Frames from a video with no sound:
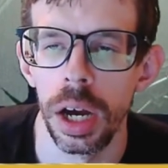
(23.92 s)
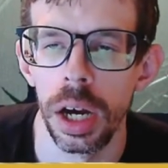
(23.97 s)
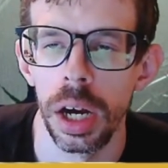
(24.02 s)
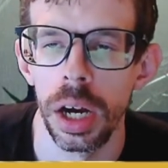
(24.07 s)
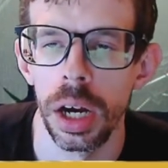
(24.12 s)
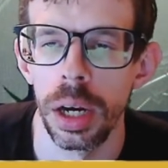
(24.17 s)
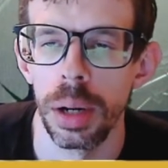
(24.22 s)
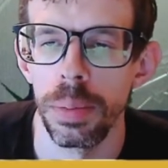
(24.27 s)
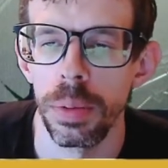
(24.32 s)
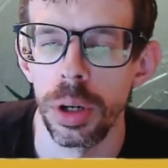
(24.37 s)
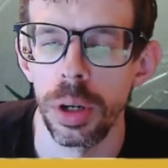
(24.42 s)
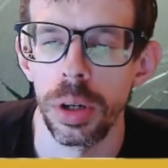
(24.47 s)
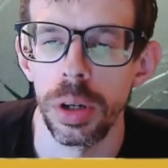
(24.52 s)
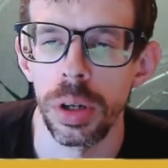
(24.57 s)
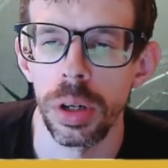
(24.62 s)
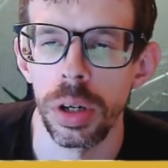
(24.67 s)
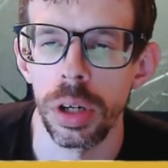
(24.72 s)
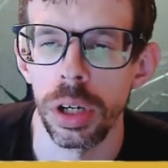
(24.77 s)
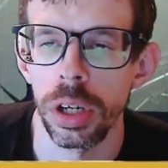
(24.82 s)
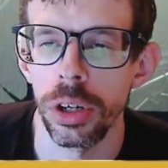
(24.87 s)
I'm
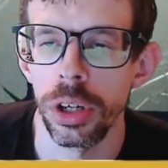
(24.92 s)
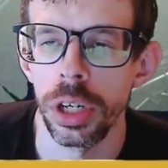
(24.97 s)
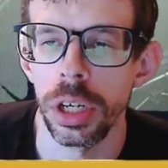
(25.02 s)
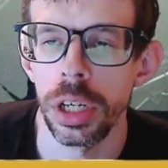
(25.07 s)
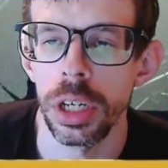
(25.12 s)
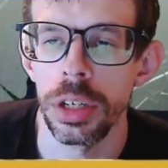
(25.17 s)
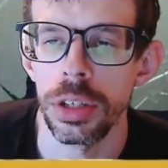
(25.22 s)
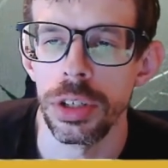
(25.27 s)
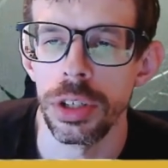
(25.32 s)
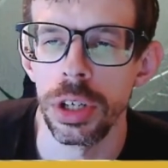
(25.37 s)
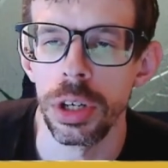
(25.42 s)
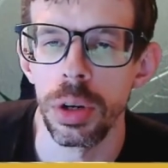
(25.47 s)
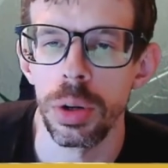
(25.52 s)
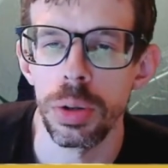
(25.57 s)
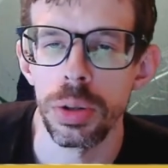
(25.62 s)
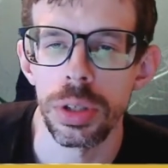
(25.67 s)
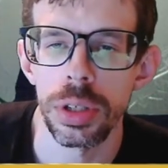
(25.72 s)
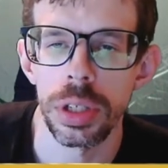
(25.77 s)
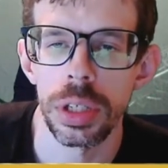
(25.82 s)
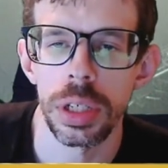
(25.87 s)
Larry Lease, your
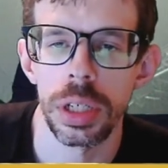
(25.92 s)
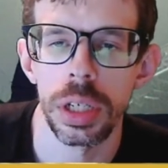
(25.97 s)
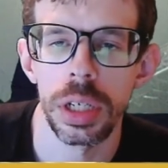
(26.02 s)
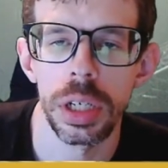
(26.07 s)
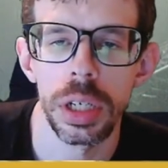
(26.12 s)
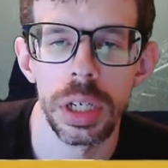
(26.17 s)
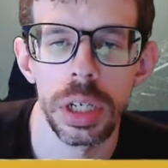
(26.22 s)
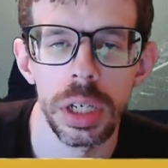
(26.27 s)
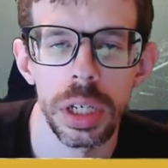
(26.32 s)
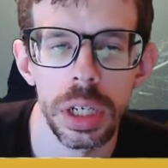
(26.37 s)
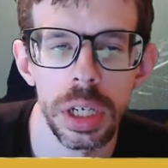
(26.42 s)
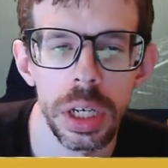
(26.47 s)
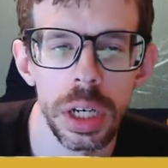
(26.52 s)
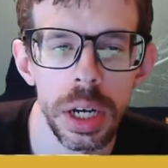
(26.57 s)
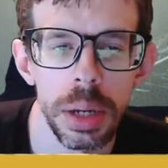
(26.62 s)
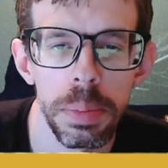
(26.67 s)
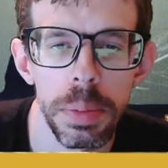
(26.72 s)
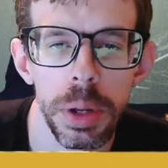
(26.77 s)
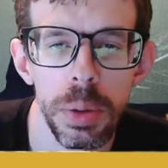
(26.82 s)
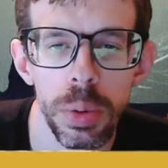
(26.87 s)
host, and
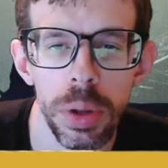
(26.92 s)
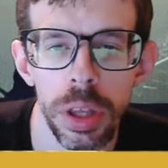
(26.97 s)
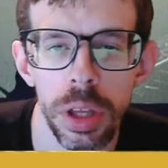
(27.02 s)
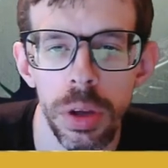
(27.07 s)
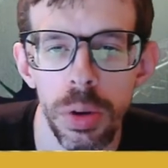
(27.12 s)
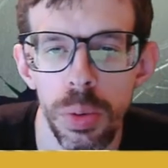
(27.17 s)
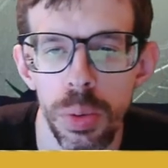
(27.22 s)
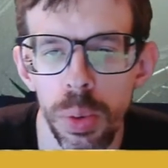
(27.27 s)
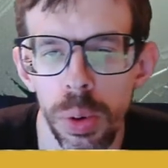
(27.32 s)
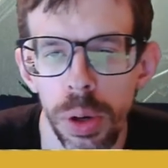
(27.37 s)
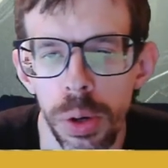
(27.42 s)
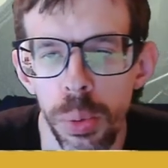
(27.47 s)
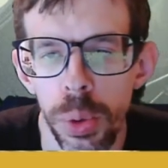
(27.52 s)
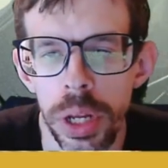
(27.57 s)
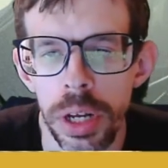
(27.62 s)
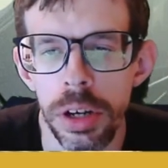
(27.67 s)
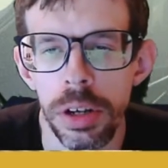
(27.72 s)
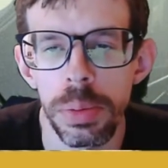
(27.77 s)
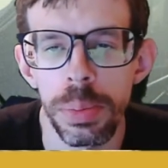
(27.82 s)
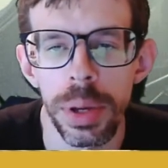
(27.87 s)
I meet with you on a
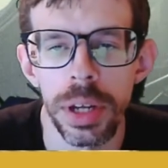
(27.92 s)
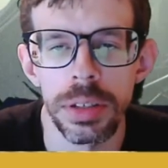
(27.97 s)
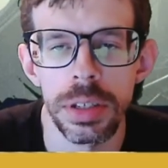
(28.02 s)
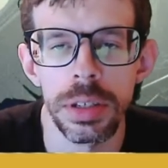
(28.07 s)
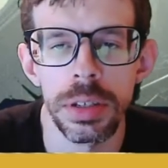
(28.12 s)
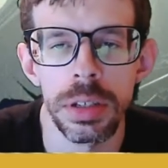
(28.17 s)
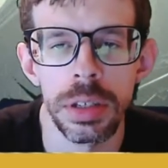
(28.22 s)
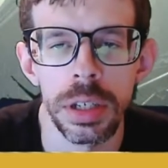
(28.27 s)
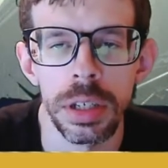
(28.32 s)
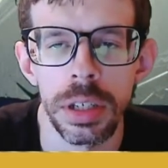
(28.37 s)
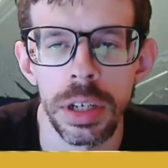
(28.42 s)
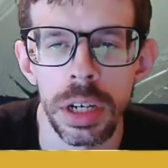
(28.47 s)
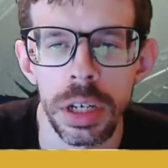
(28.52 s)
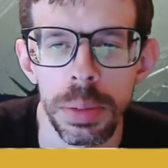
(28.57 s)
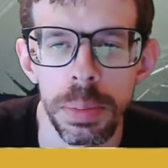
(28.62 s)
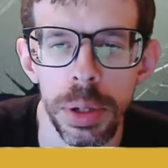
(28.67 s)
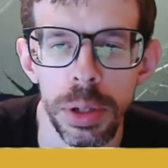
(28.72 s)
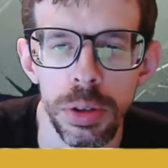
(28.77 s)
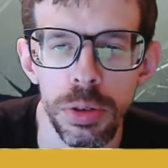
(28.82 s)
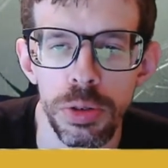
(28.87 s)
weekly basis to talk
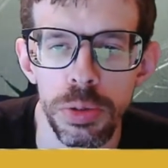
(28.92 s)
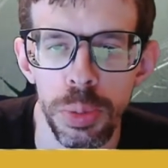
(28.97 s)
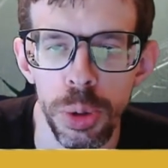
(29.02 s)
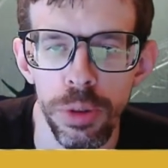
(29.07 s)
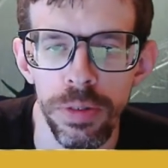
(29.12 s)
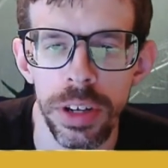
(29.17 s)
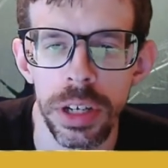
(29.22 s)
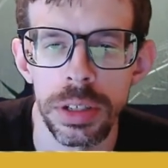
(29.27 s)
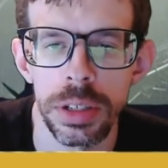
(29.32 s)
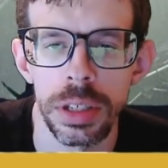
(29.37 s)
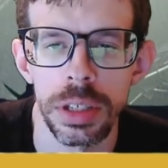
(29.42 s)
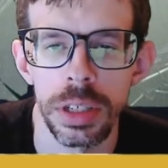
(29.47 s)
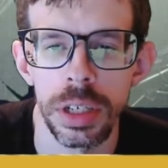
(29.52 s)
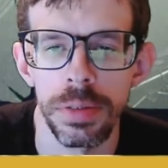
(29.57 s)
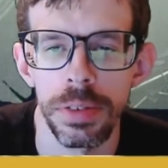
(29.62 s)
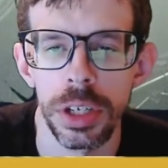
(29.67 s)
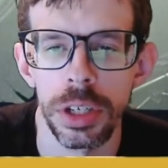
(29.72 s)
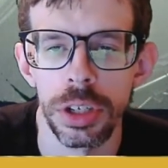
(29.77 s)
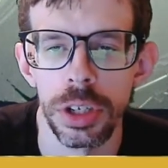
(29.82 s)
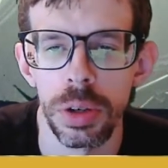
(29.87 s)
about those movies and
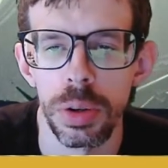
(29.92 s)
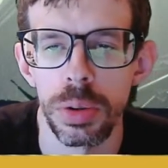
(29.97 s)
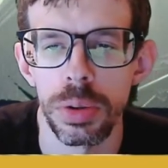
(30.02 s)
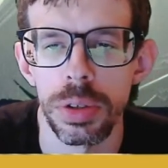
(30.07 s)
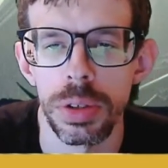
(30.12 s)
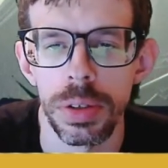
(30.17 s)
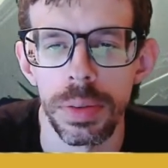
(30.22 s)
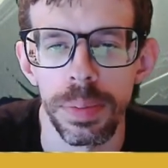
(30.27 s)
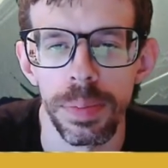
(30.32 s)
TV shows.